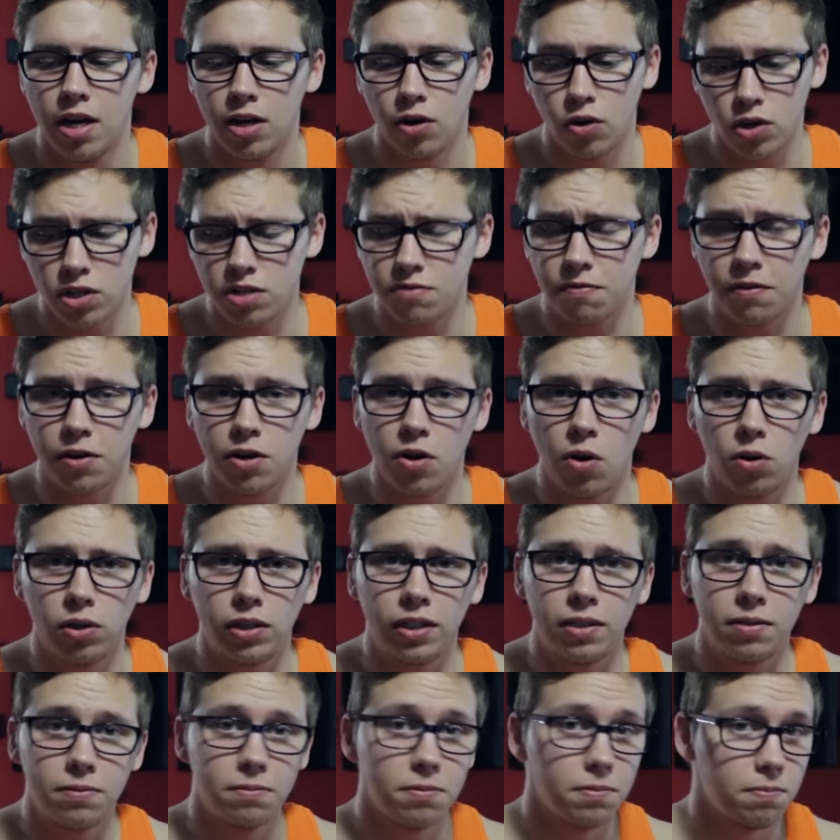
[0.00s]
Christopher
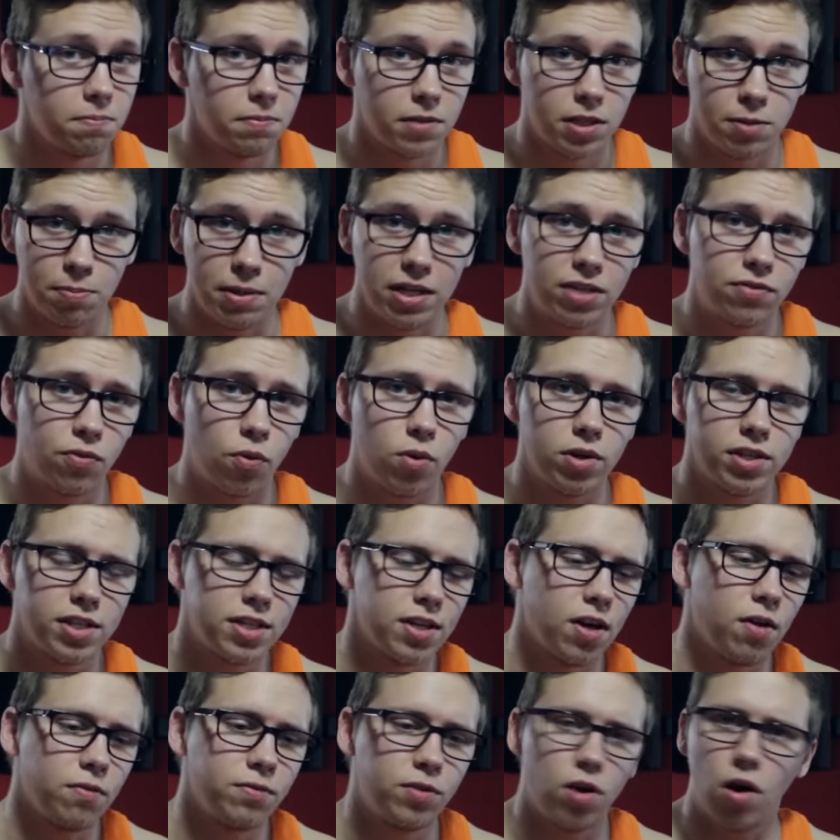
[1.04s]
Nolan speaks for
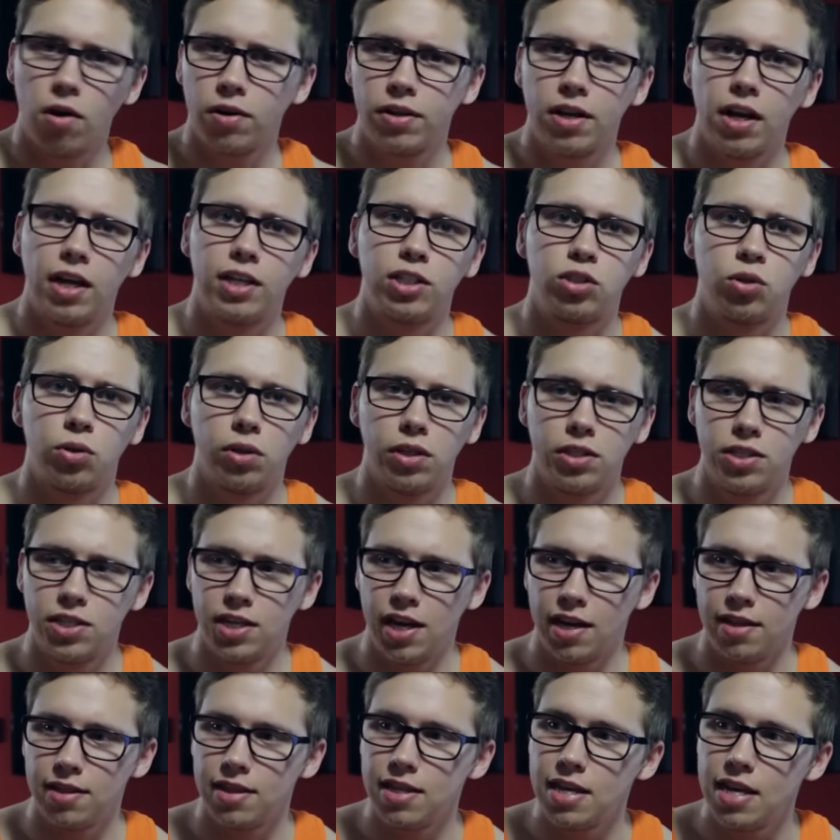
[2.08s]
itself. Dark Knight
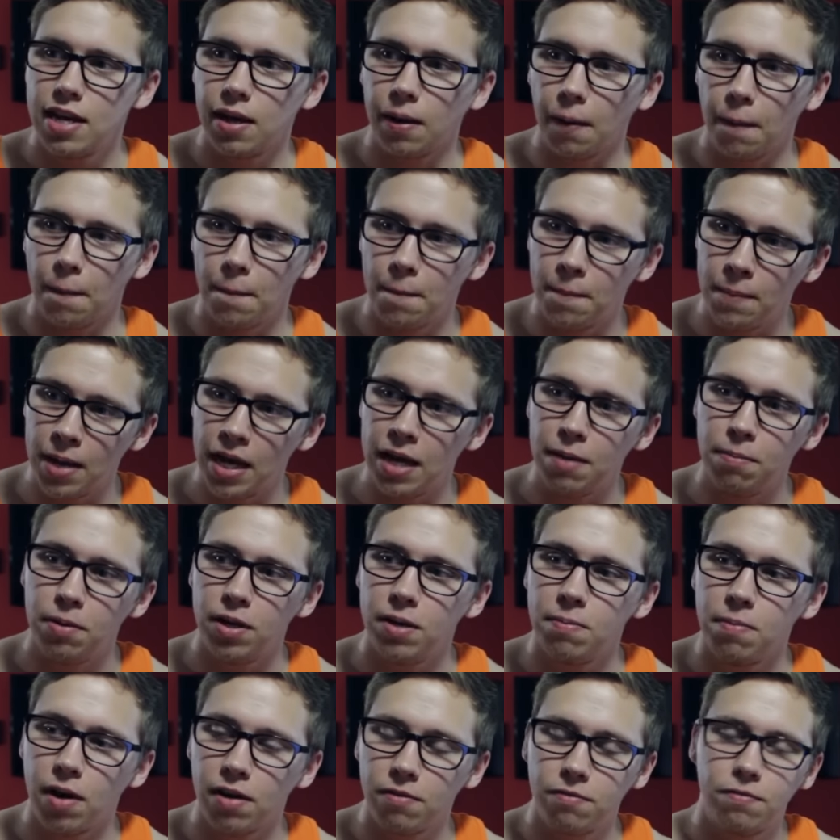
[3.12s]
trilogy. I think
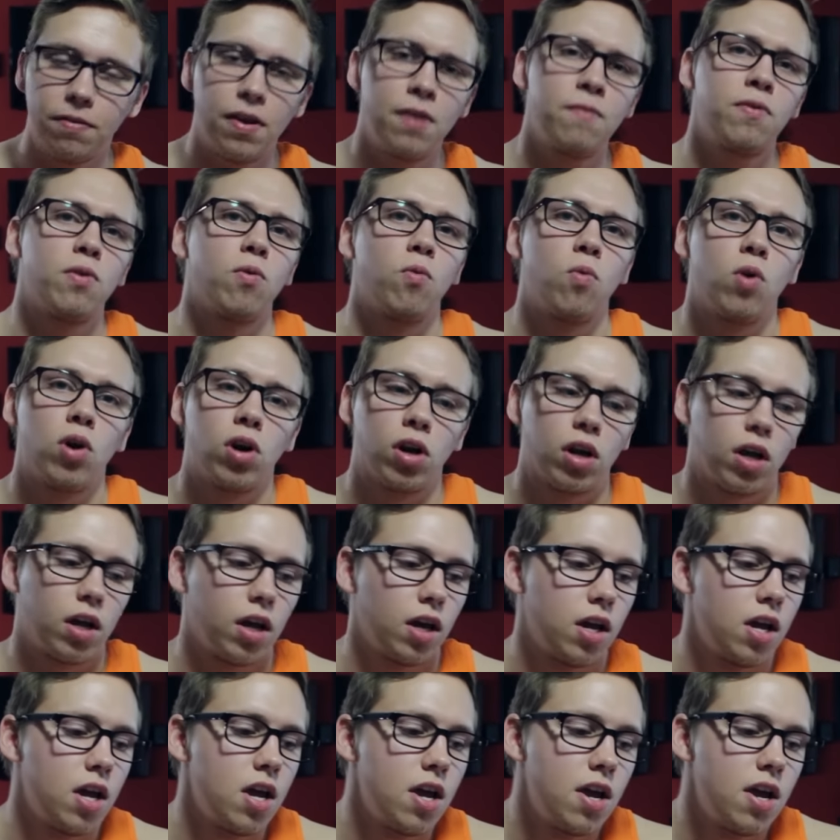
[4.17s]
maybe my favorite work
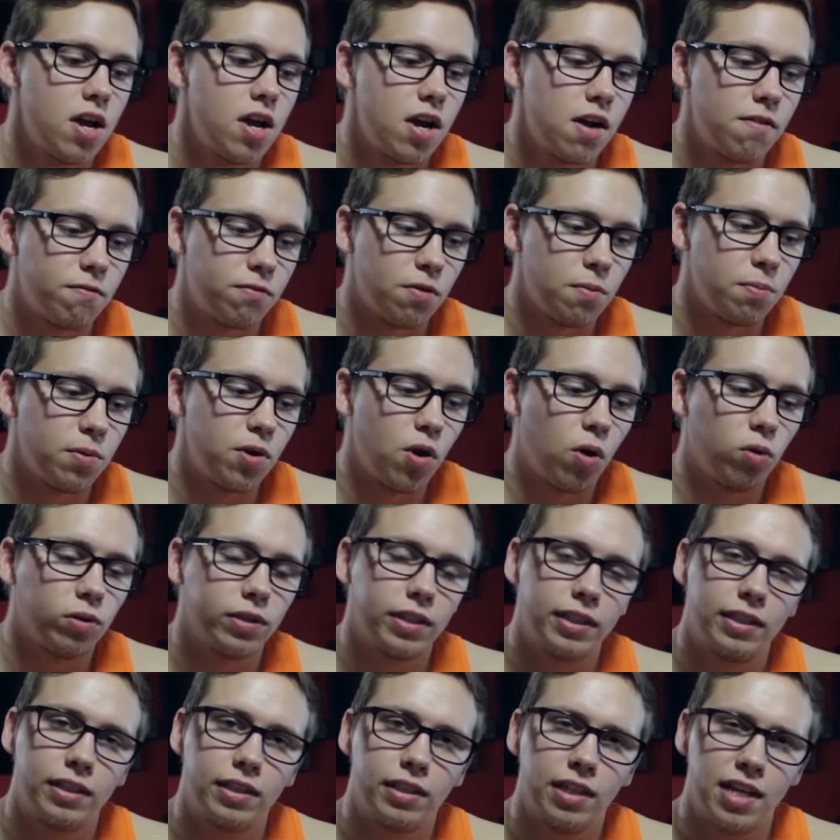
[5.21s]
from
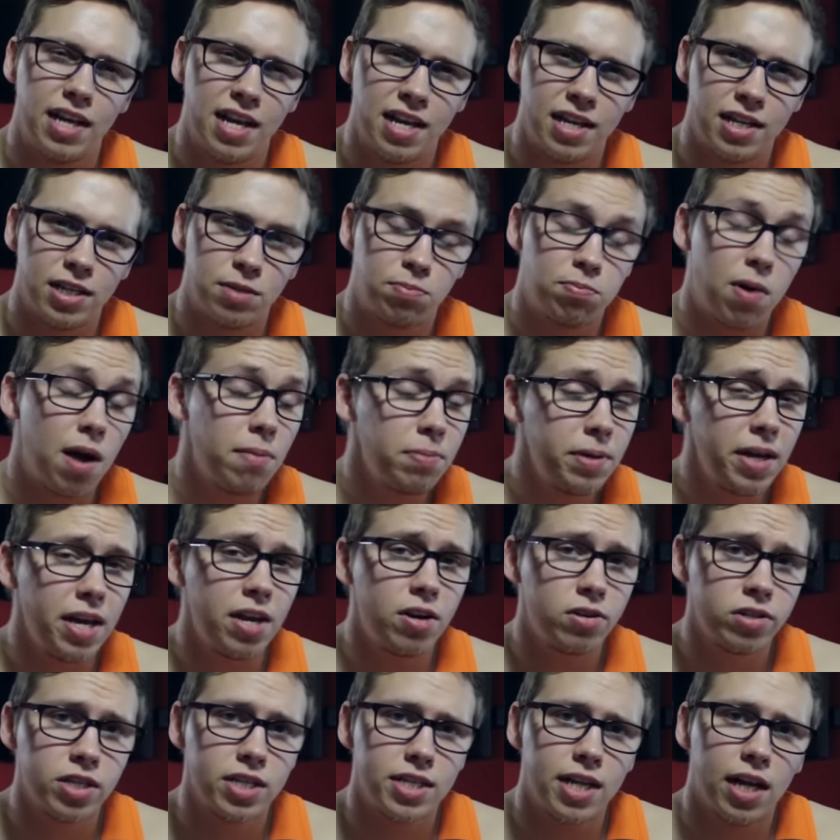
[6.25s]
Nolan is probably
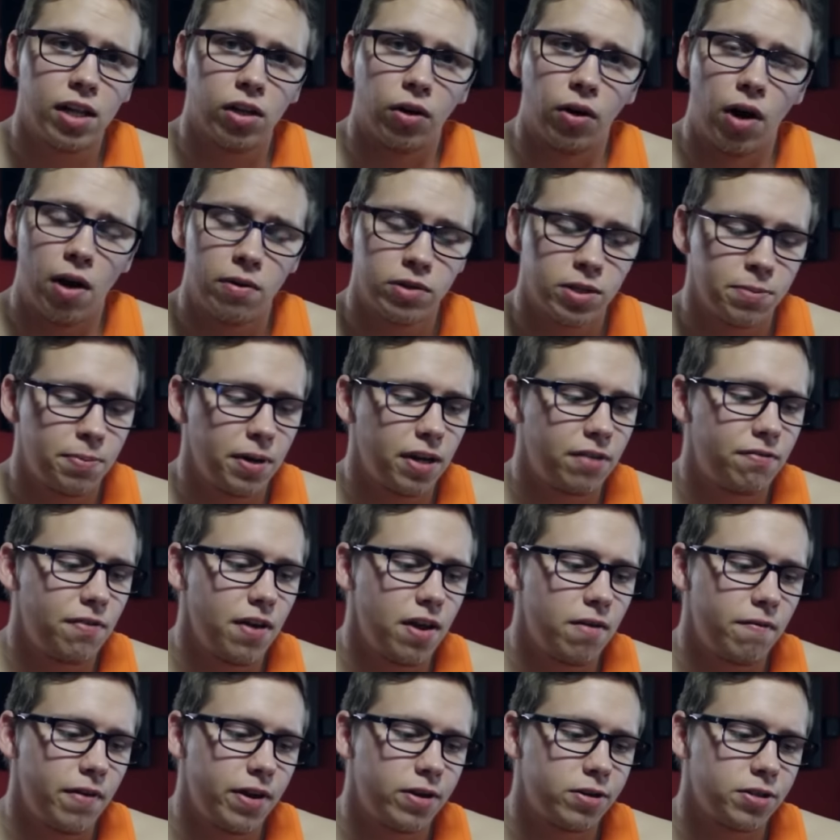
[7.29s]
Interstellar. I was a big
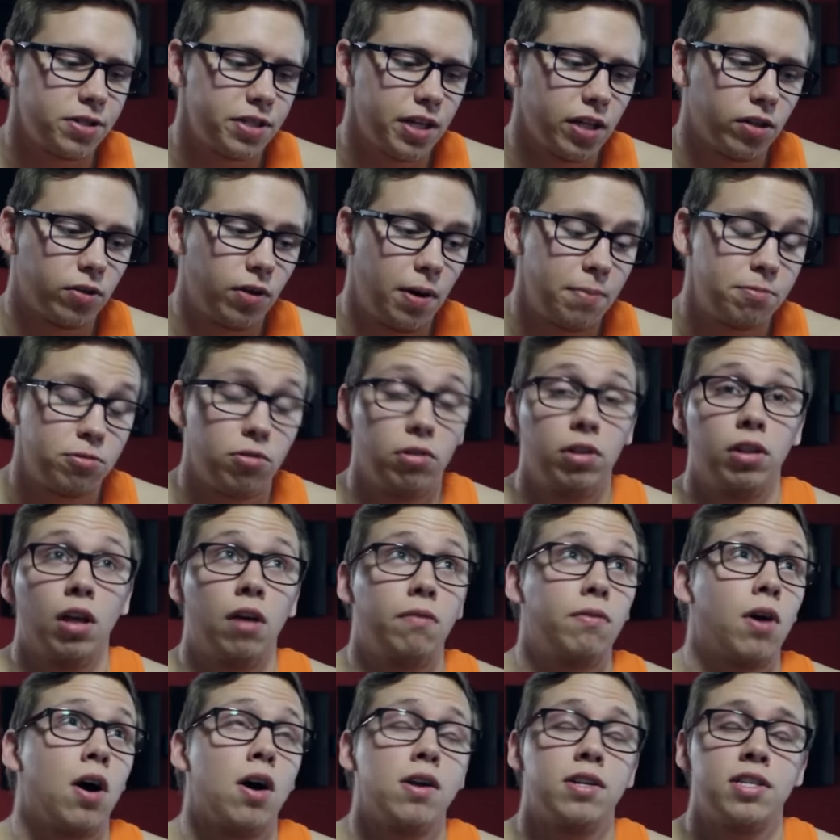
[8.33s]
fan of Interstellar. I absolutely
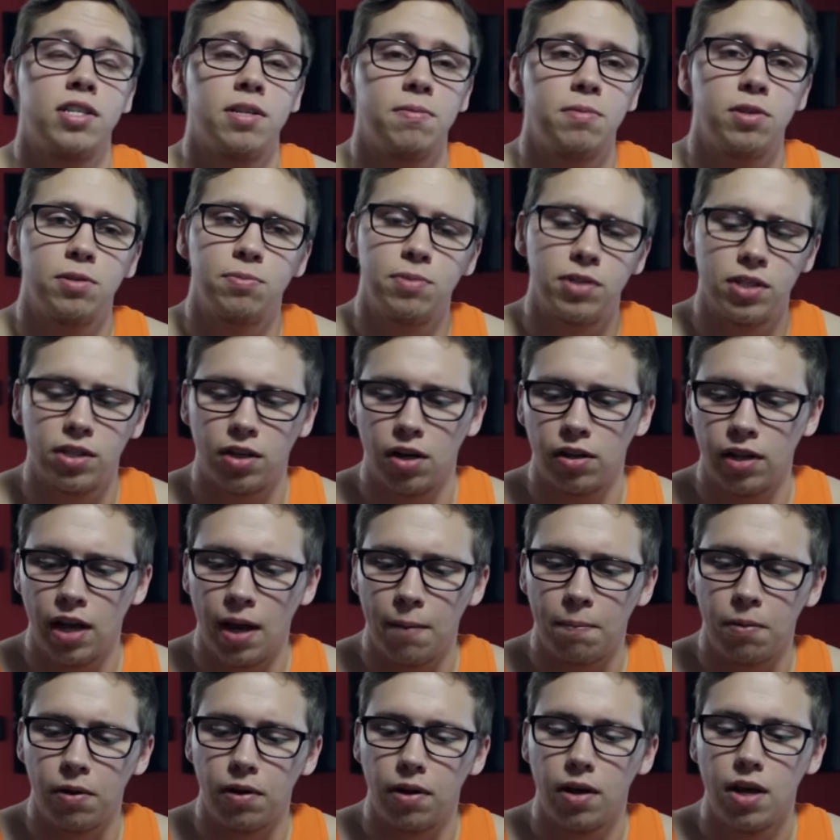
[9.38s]
loved Hans Zimmer's music on
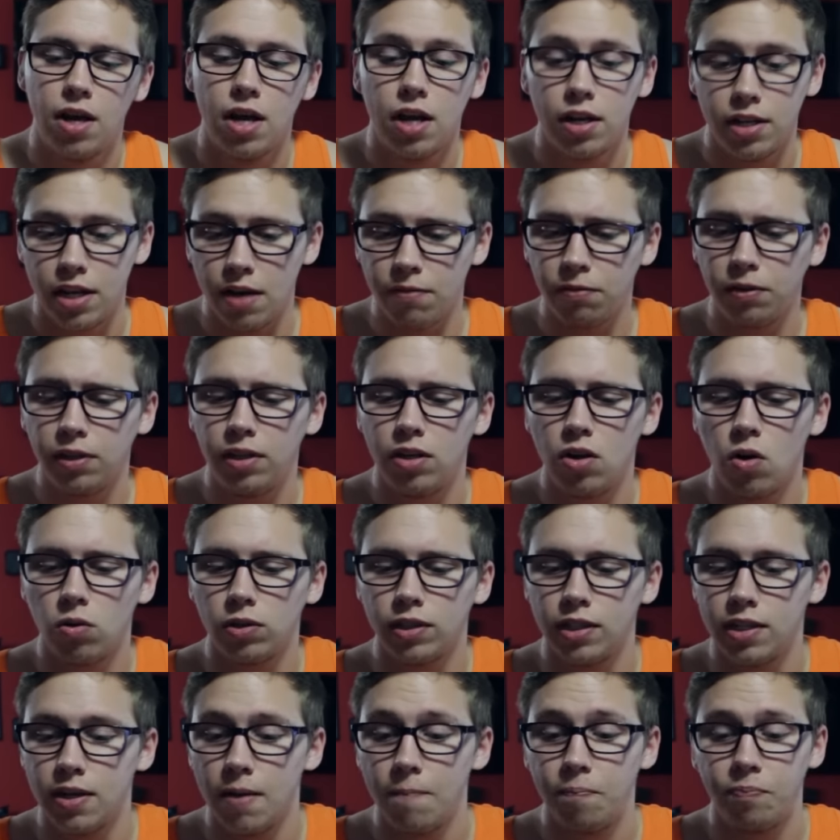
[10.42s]
that, but definitely
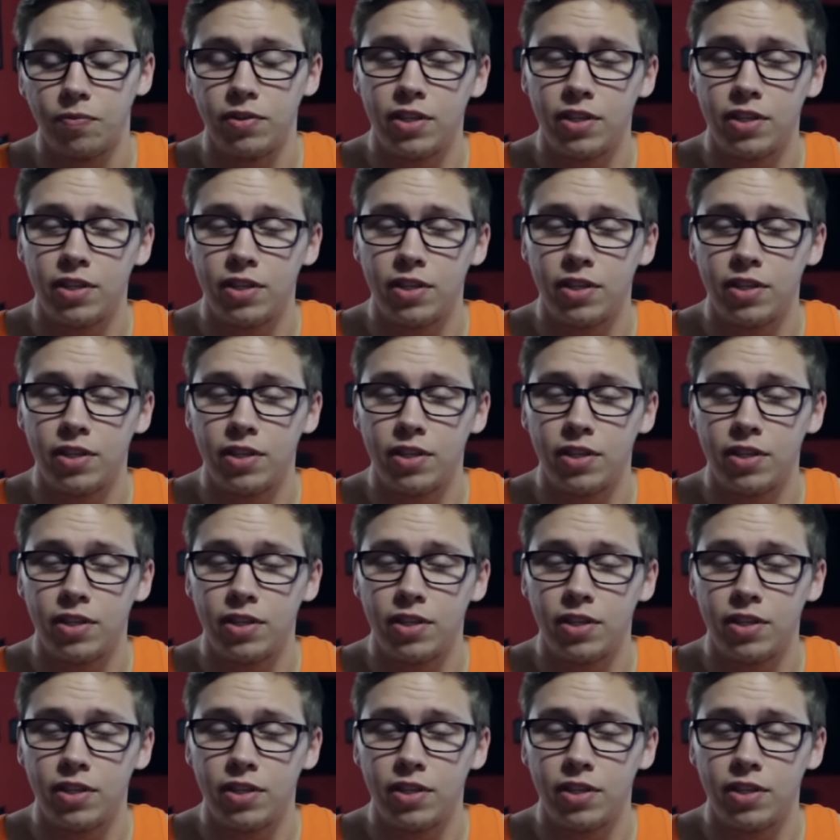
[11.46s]
Nolan.